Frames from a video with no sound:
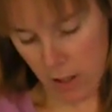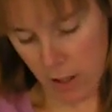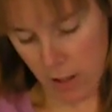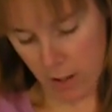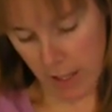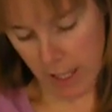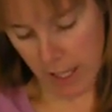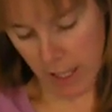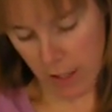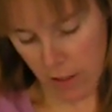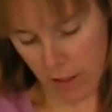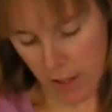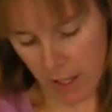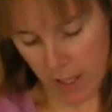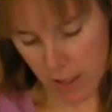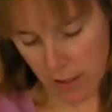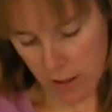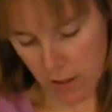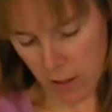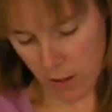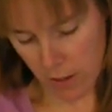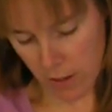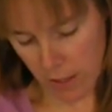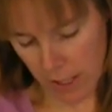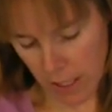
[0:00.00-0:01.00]
either like
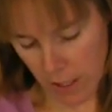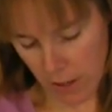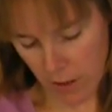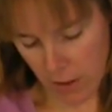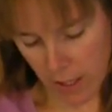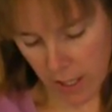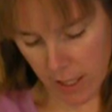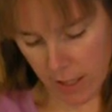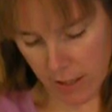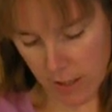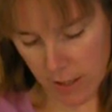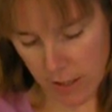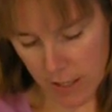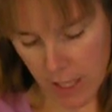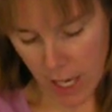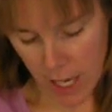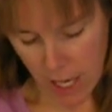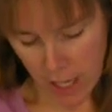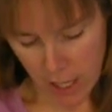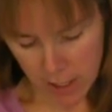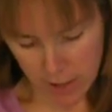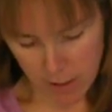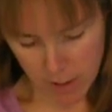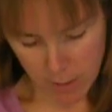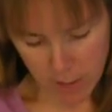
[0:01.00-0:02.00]
this or like this,
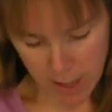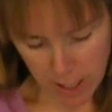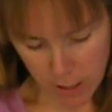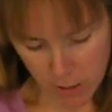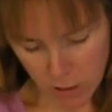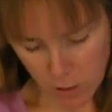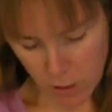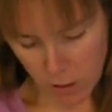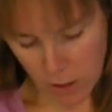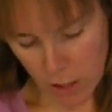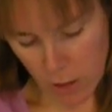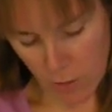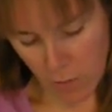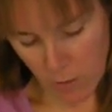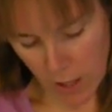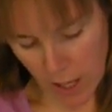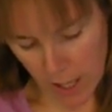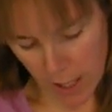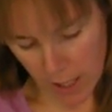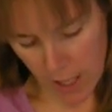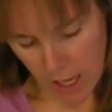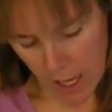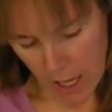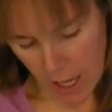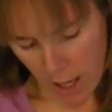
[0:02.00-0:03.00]
somehow so that you've
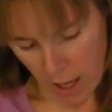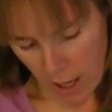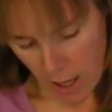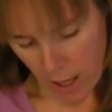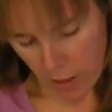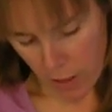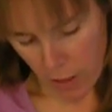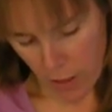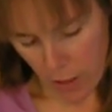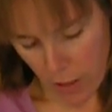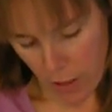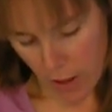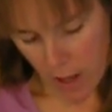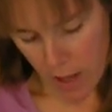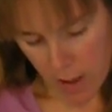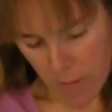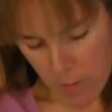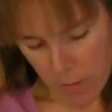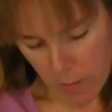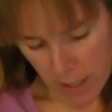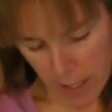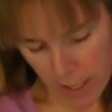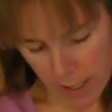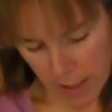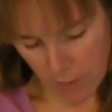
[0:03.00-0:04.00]
got a
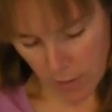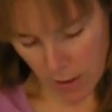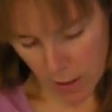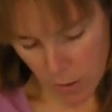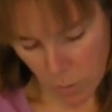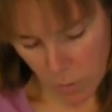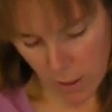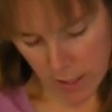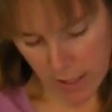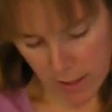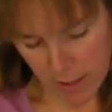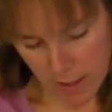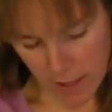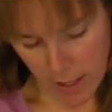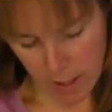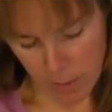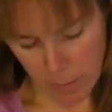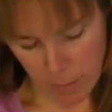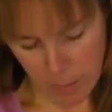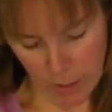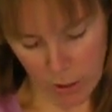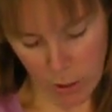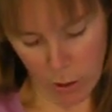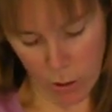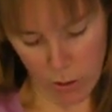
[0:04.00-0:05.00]
thumb kind of on one
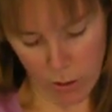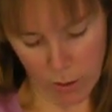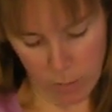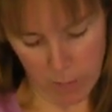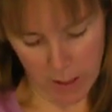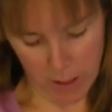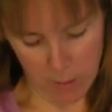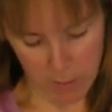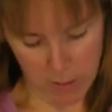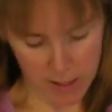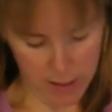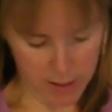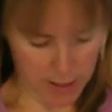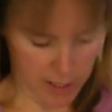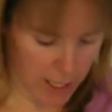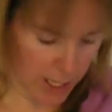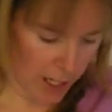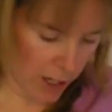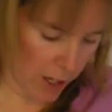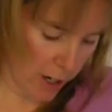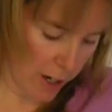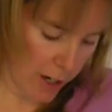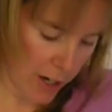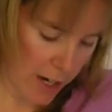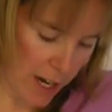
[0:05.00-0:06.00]
side below the baby's
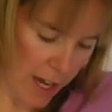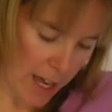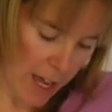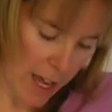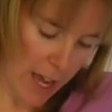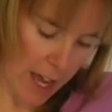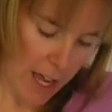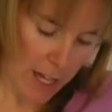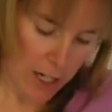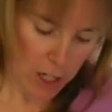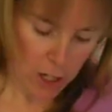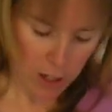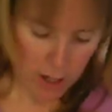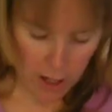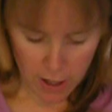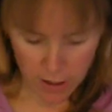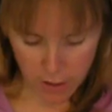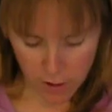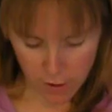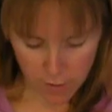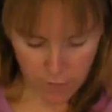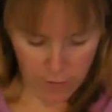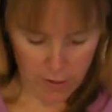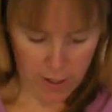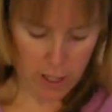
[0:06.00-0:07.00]
ear and your
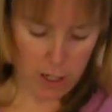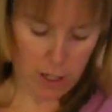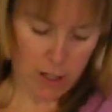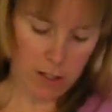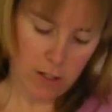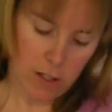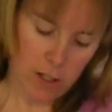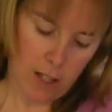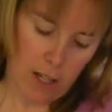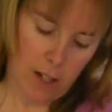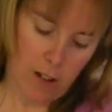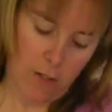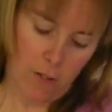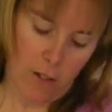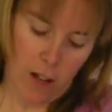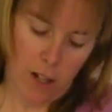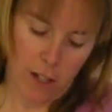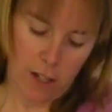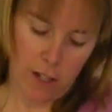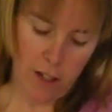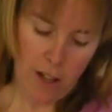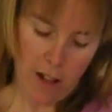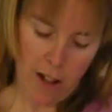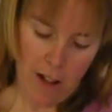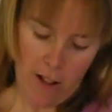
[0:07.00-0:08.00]
other fingers kind of
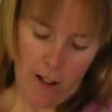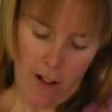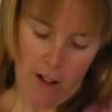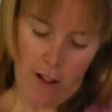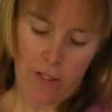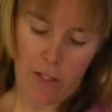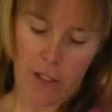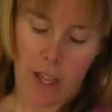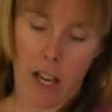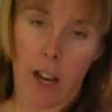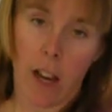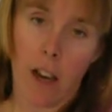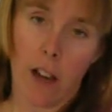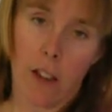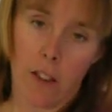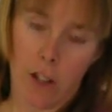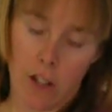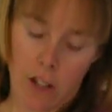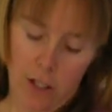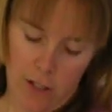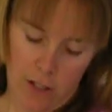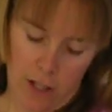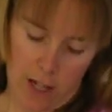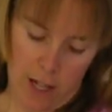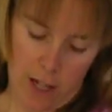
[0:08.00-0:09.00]
on the
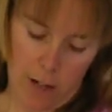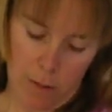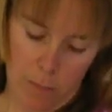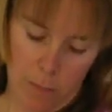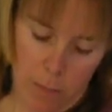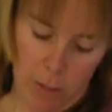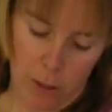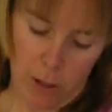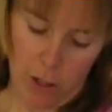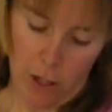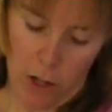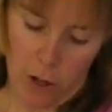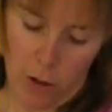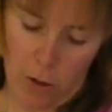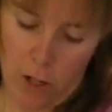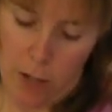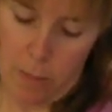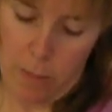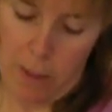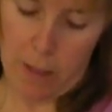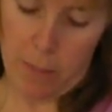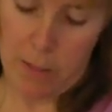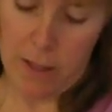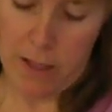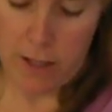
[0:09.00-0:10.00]
other side below
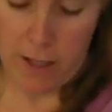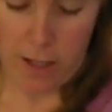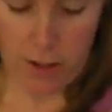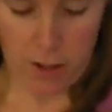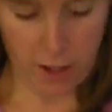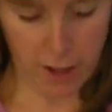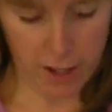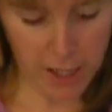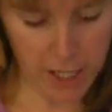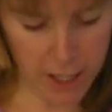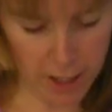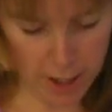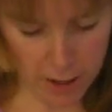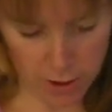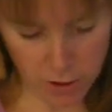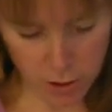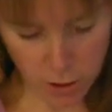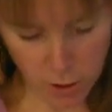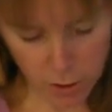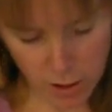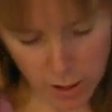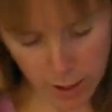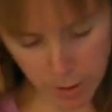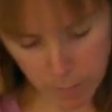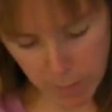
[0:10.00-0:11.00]
your baby's other ear,
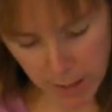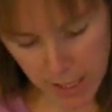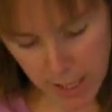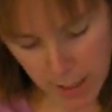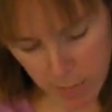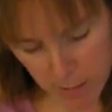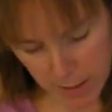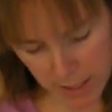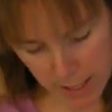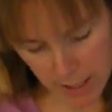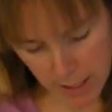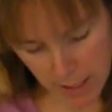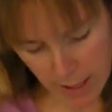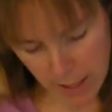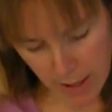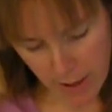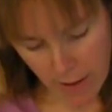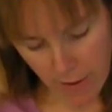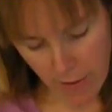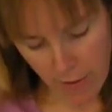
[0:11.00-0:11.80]
so that your baby